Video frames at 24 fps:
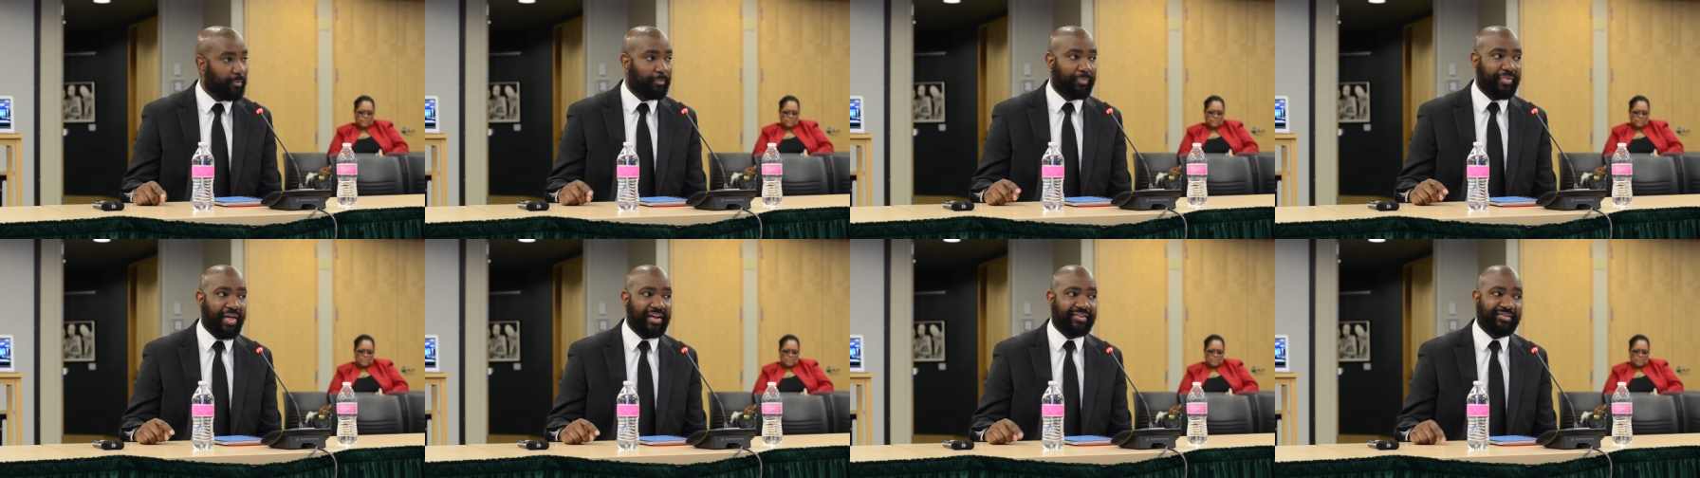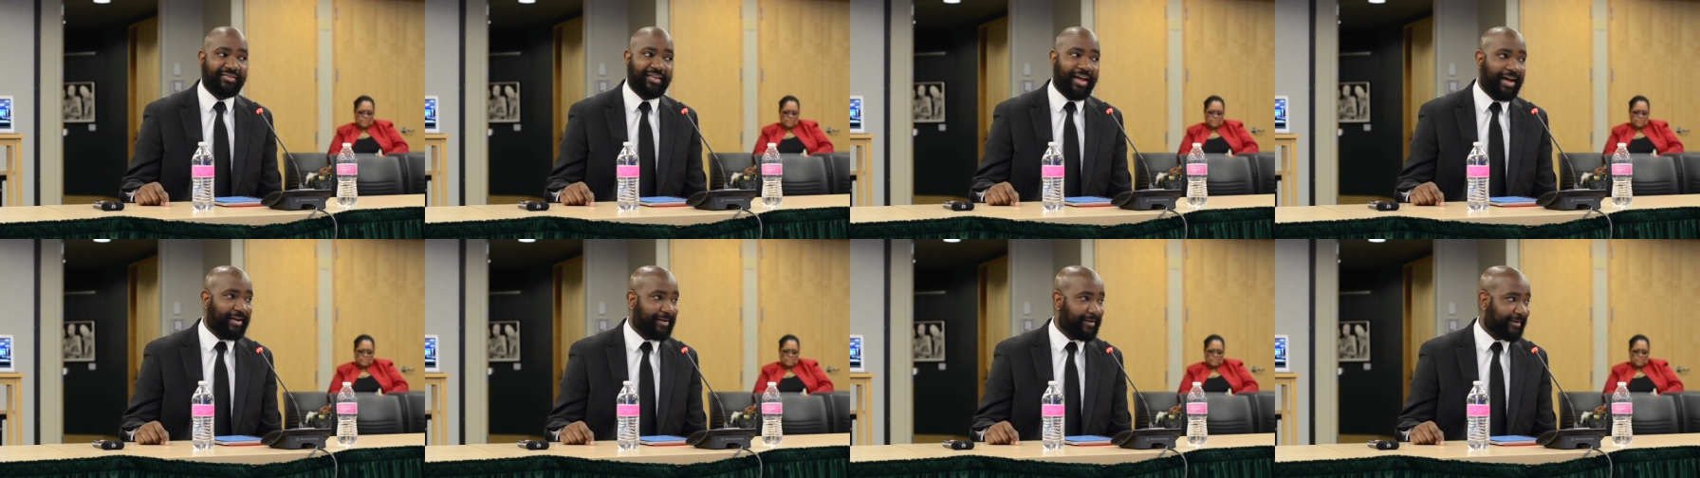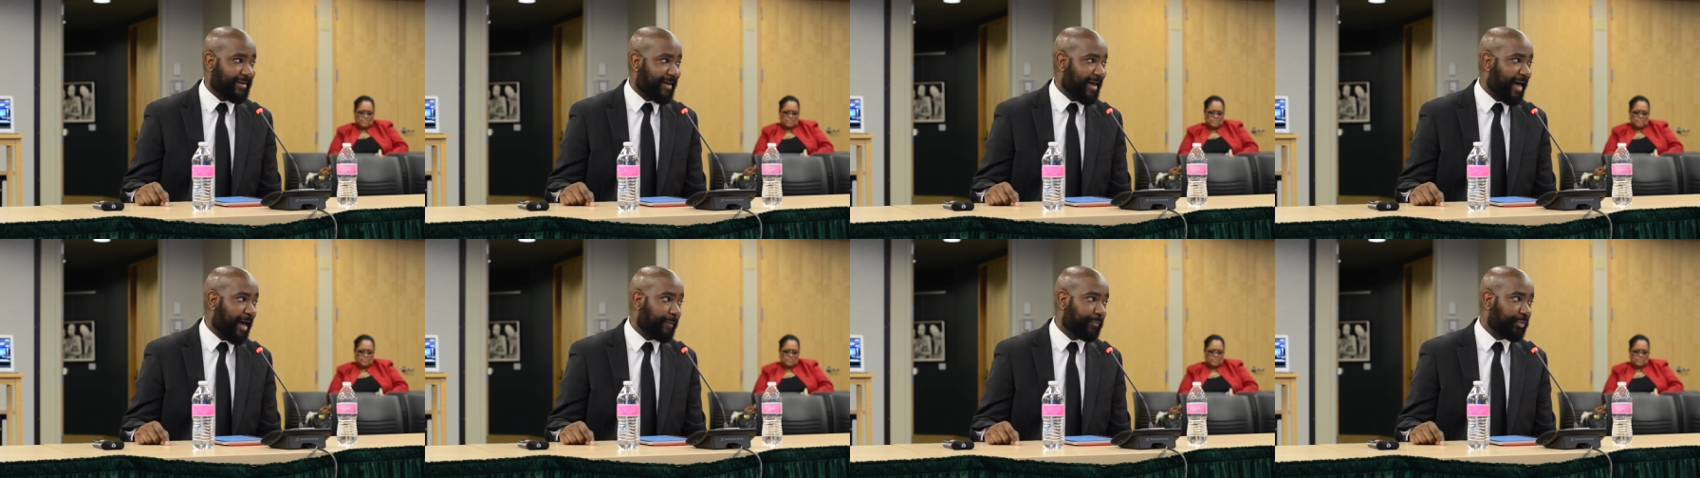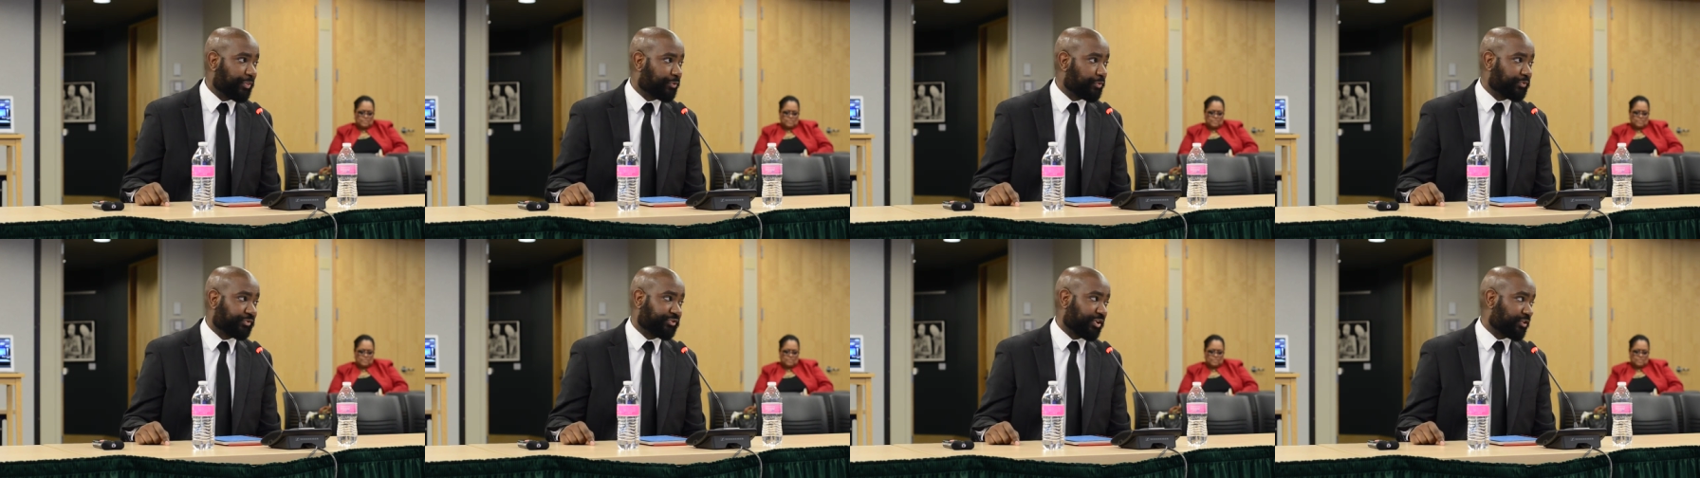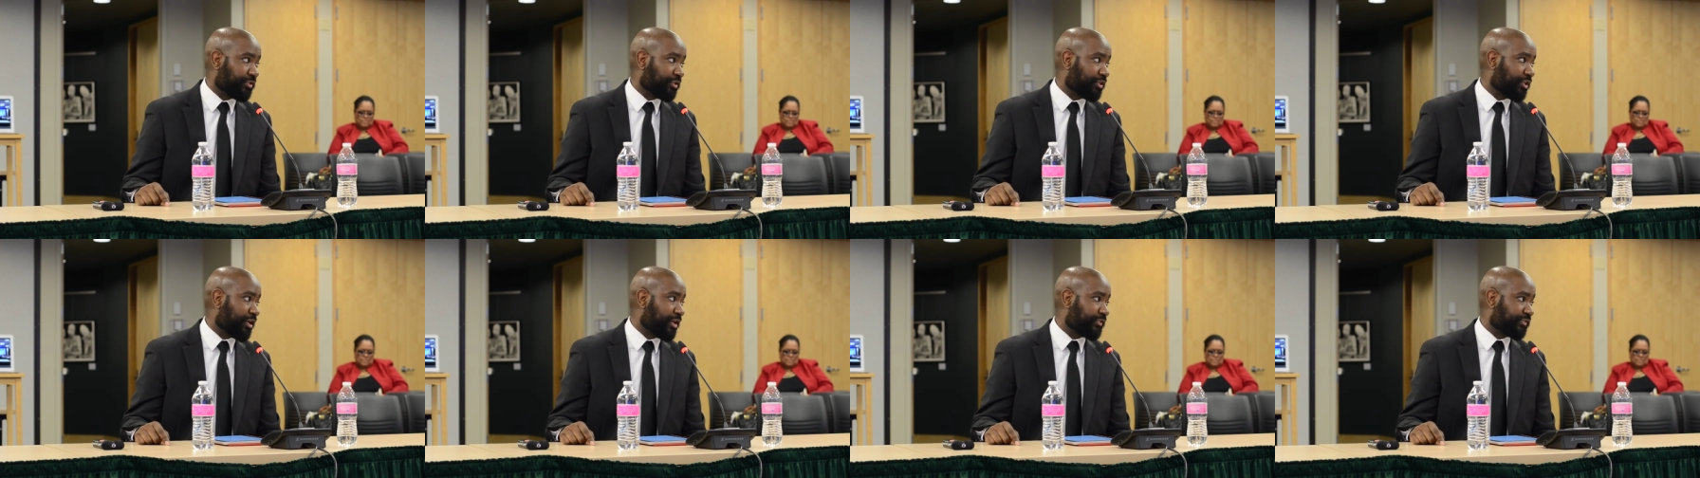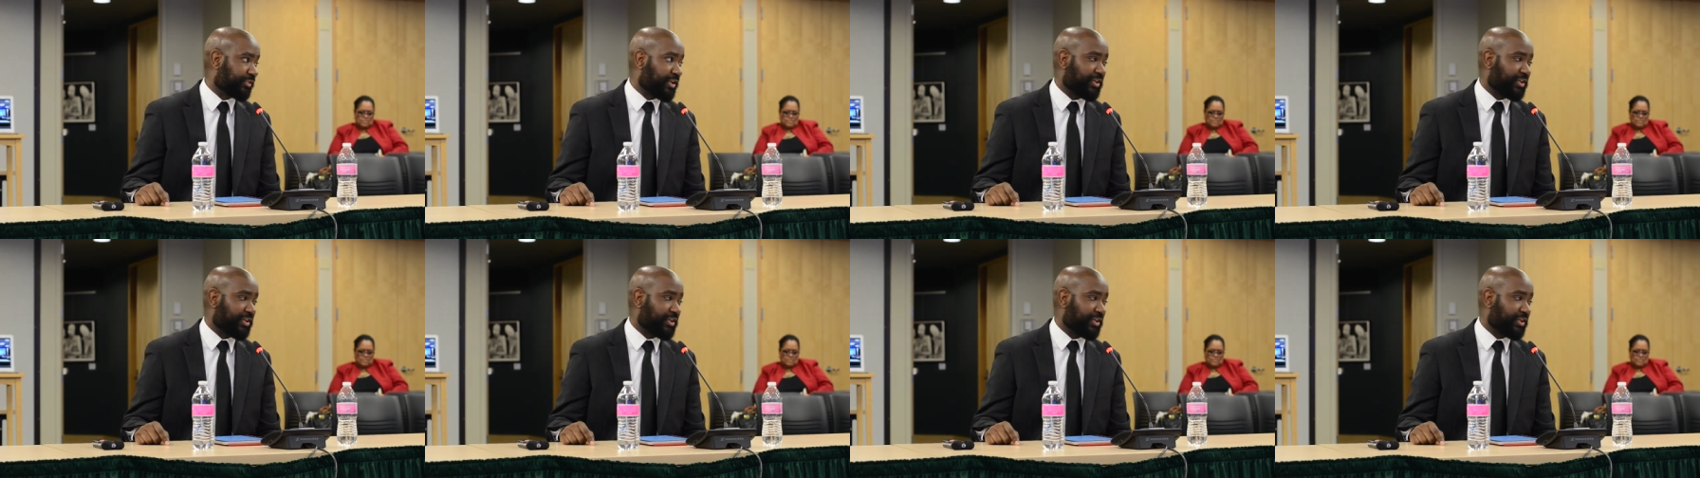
That's not going to happen through sit and gets,